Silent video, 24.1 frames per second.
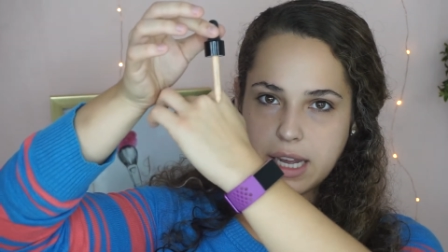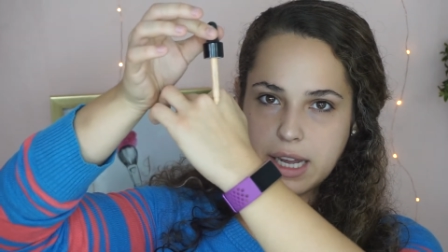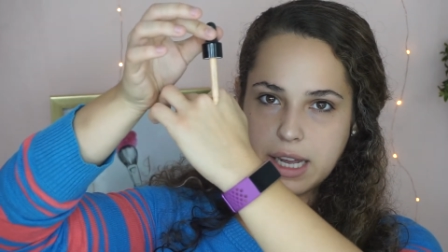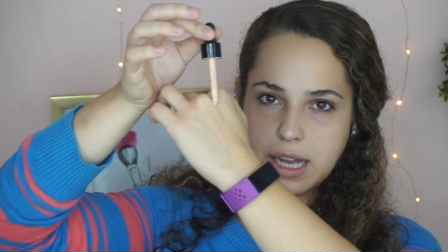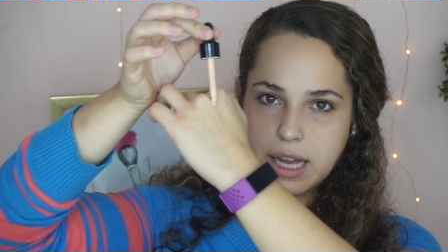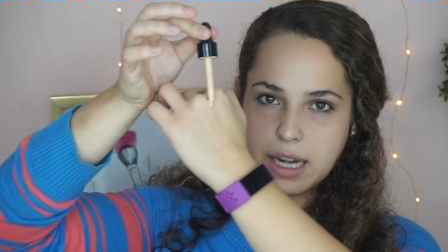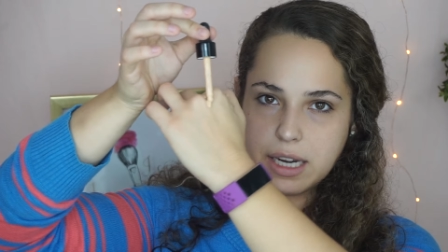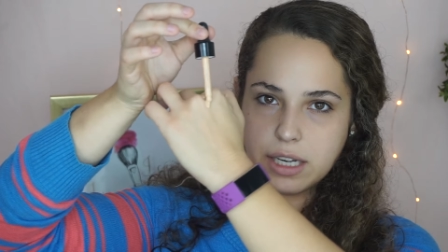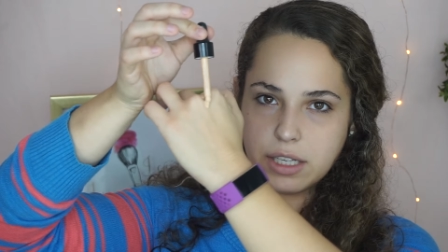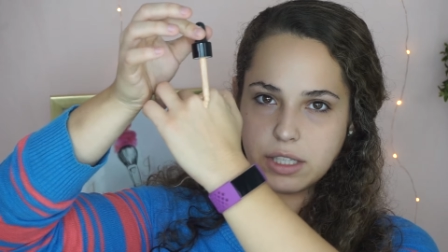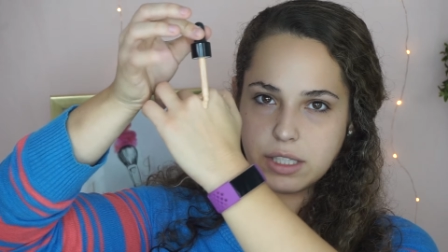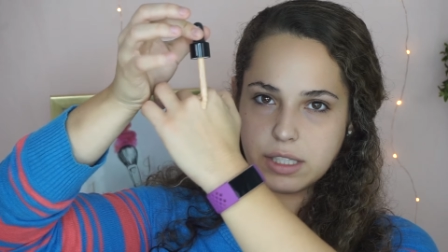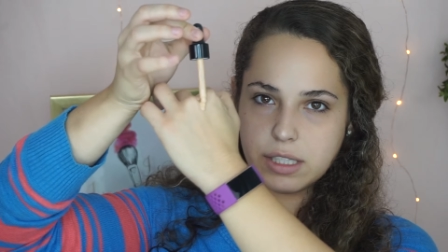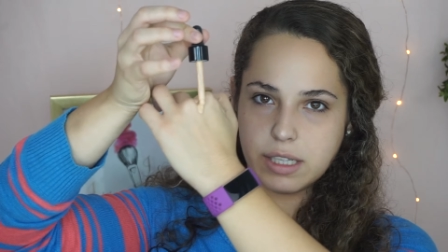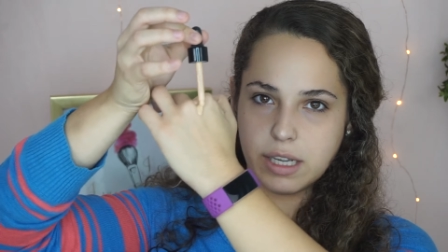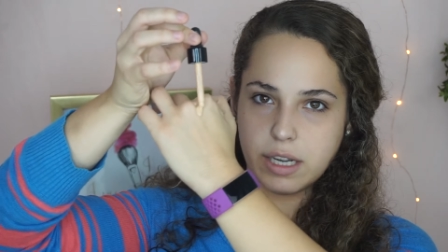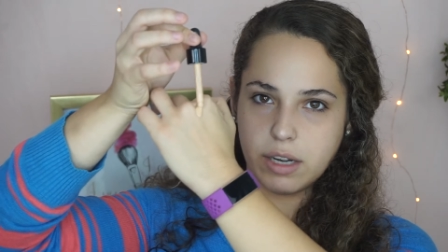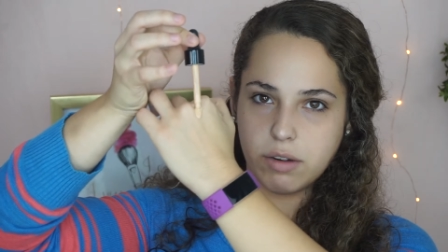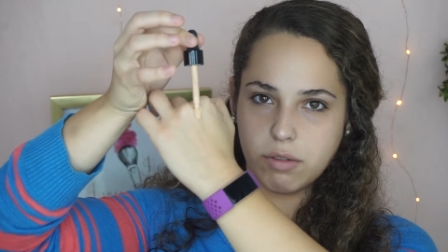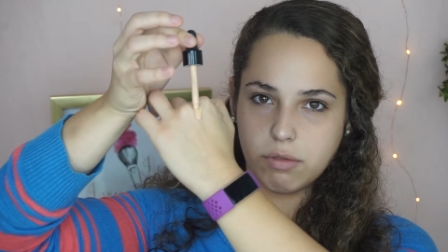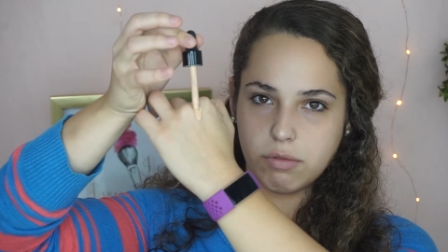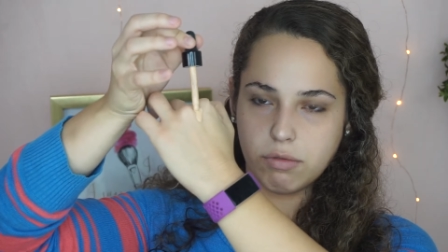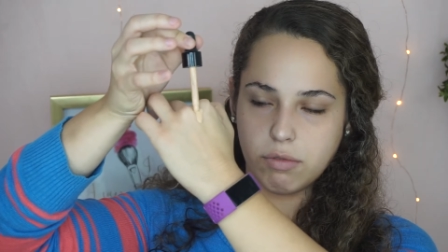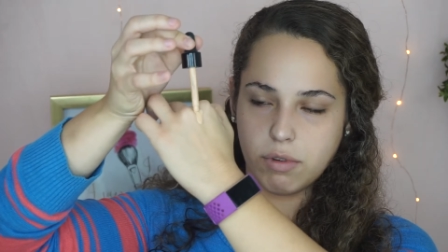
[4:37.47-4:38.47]
it kind of just like
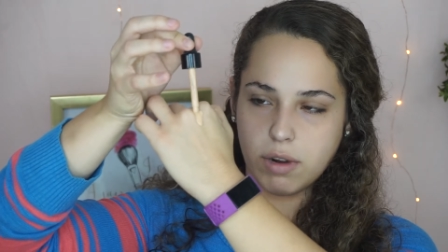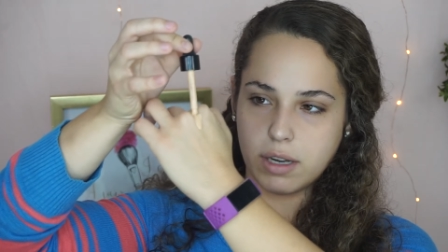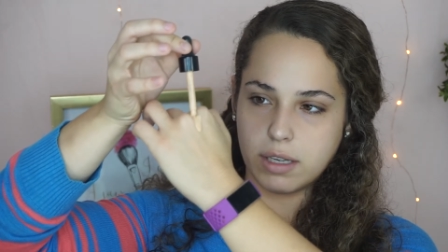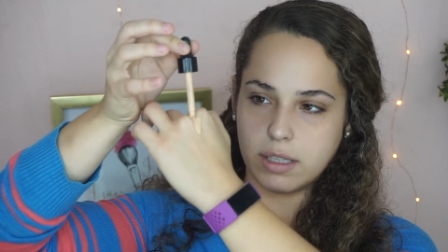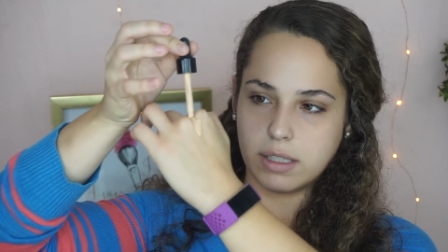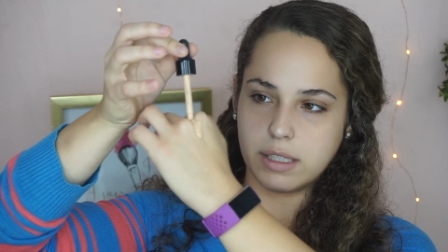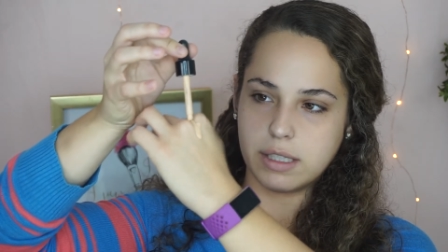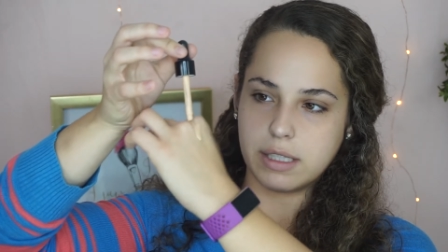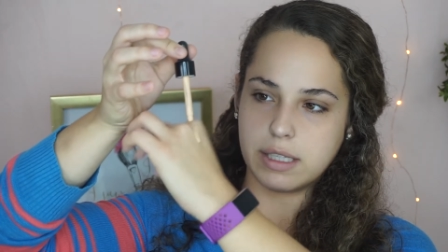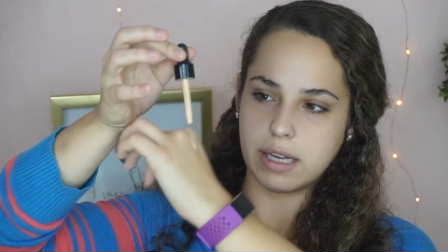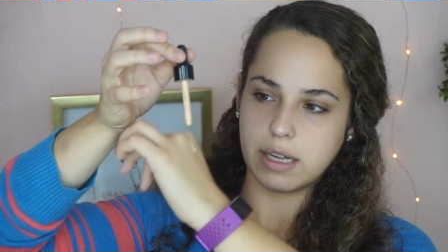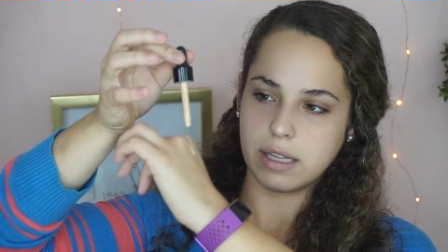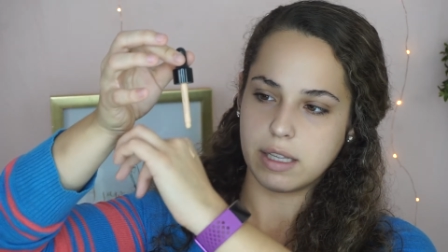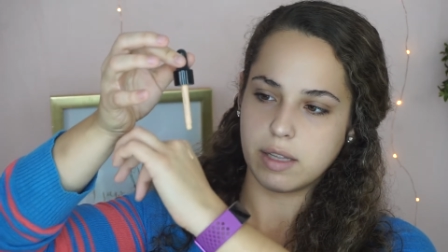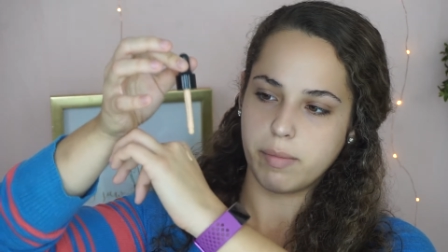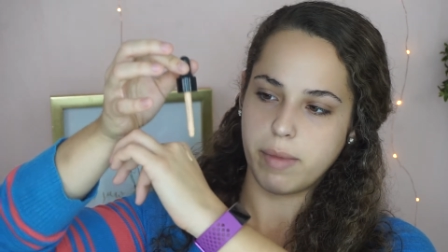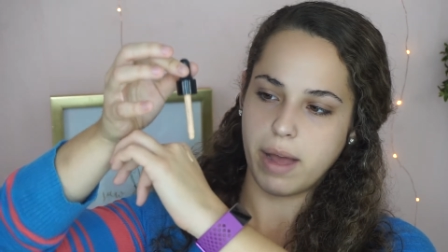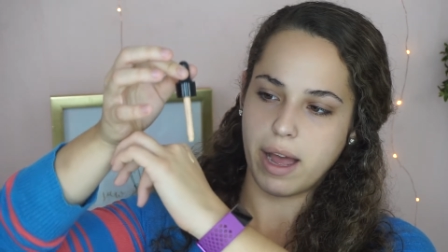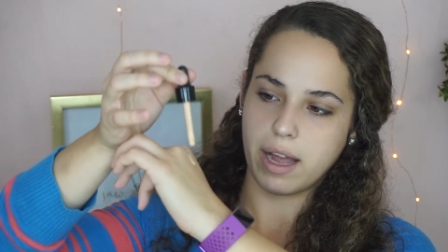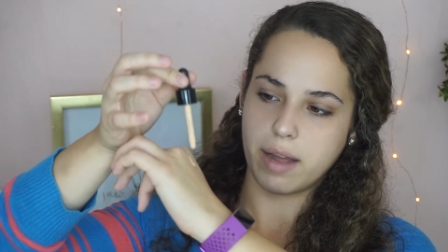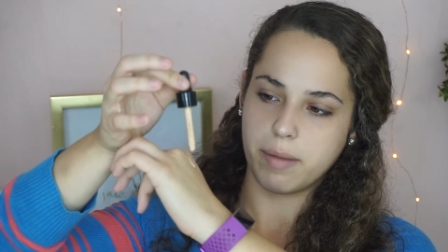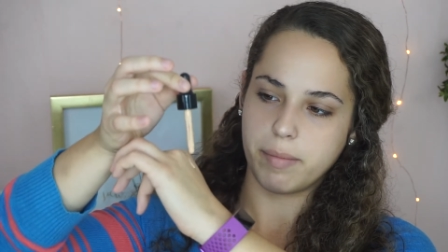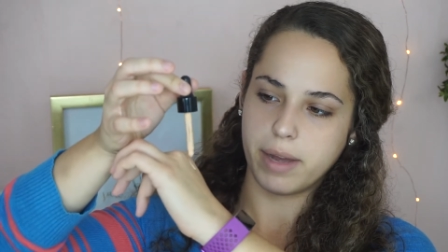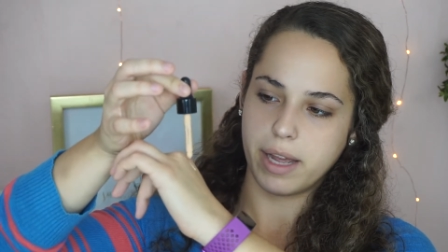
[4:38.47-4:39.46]
runs down the
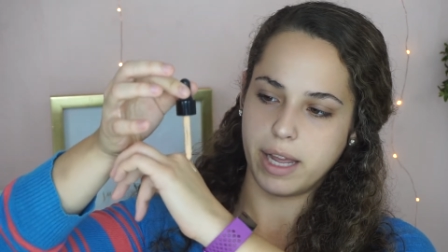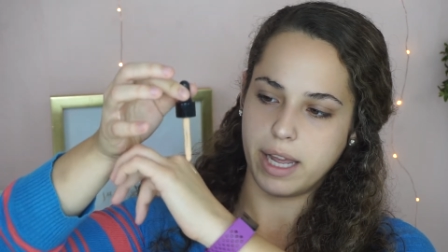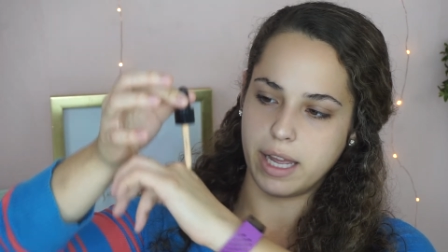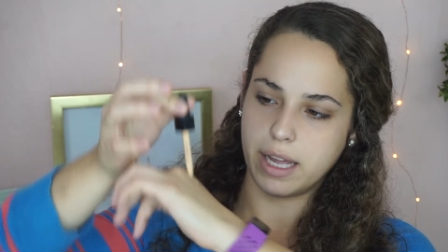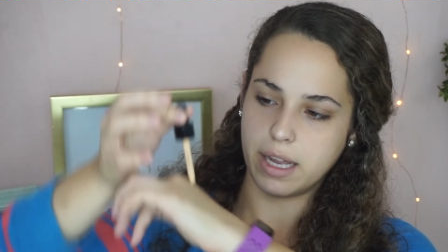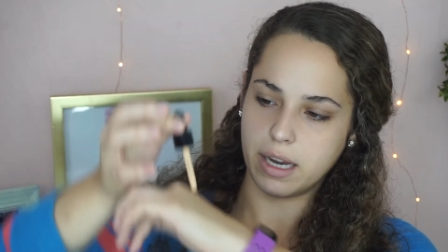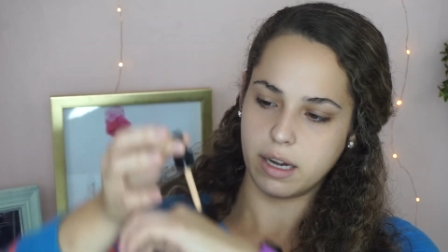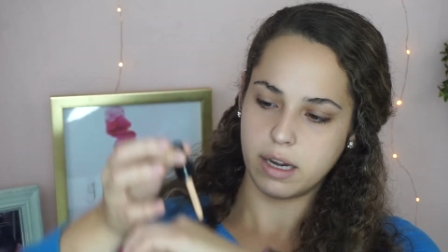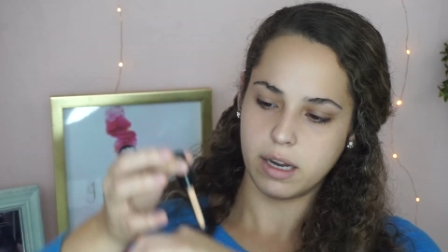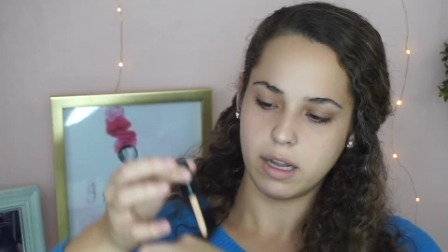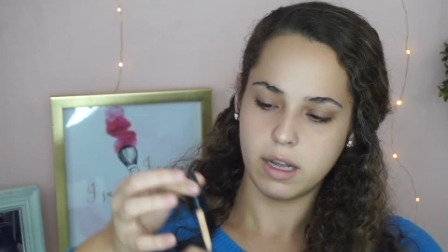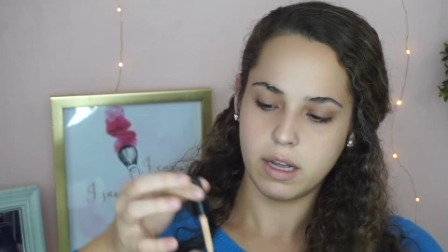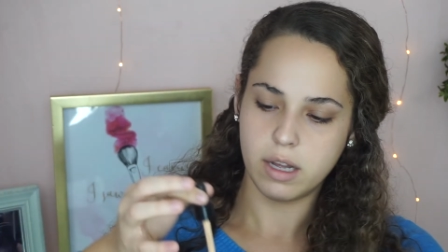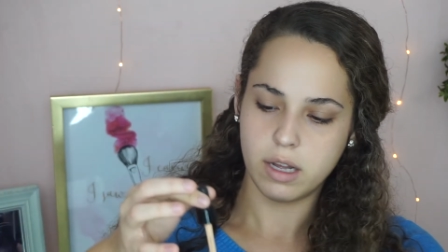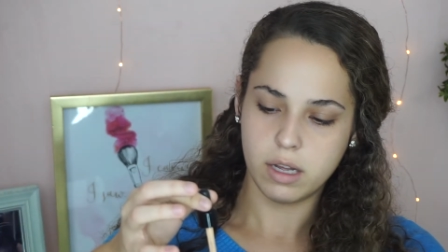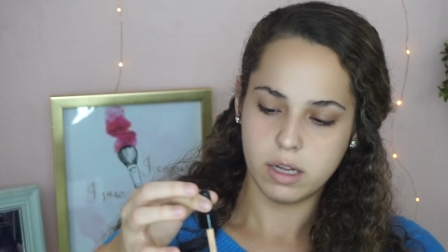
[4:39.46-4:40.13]
back of my hand.